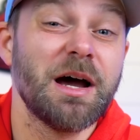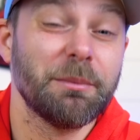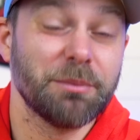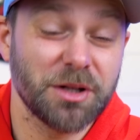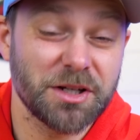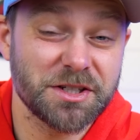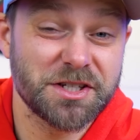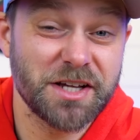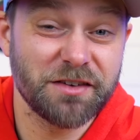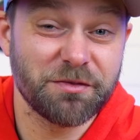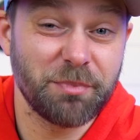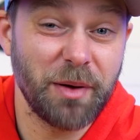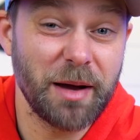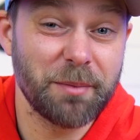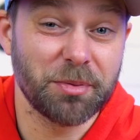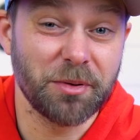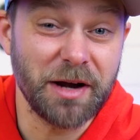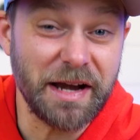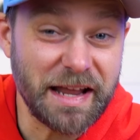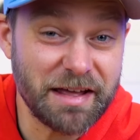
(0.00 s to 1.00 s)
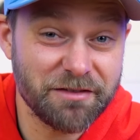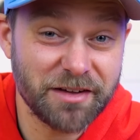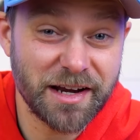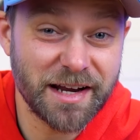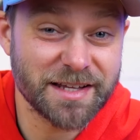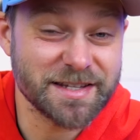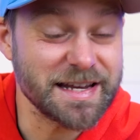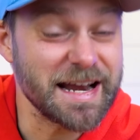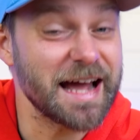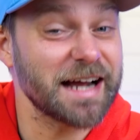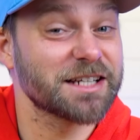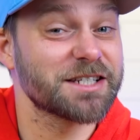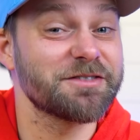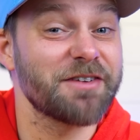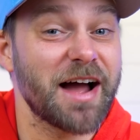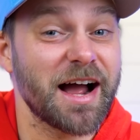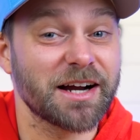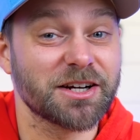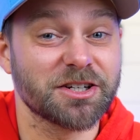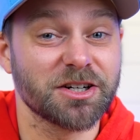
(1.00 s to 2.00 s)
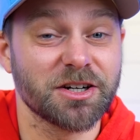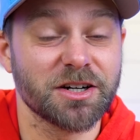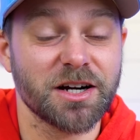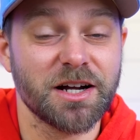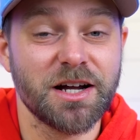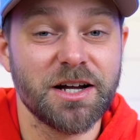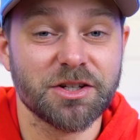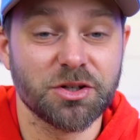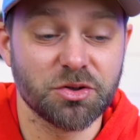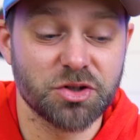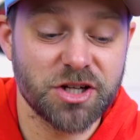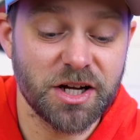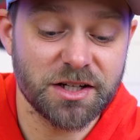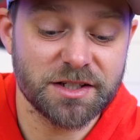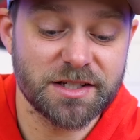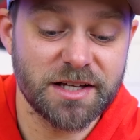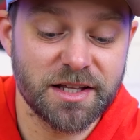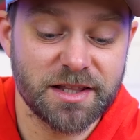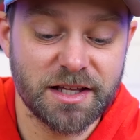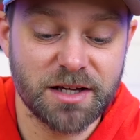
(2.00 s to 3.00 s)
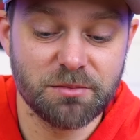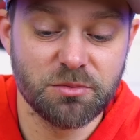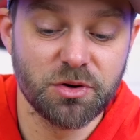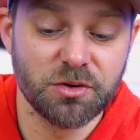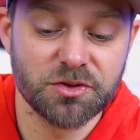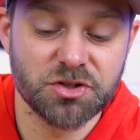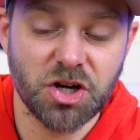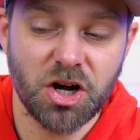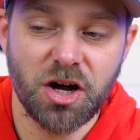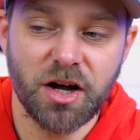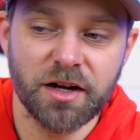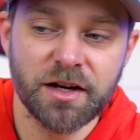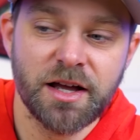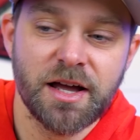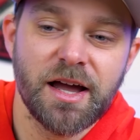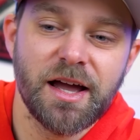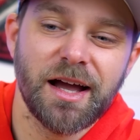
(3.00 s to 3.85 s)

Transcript: Plus you have Piper Niven as an X factor. So Chelsea, I think, moves on.